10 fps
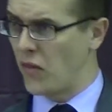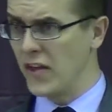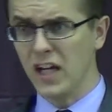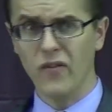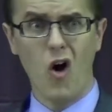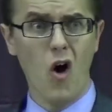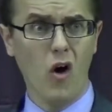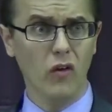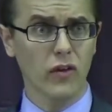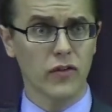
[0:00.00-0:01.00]
But think of
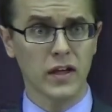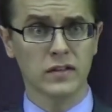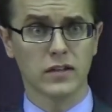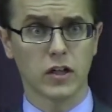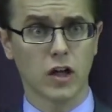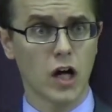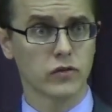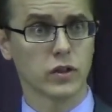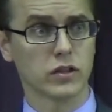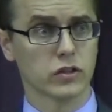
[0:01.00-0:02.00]
all the things that are
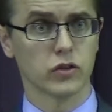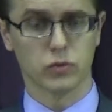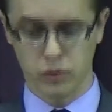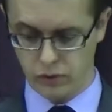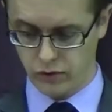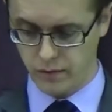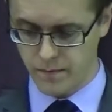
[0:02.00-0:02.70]
contrary to the truth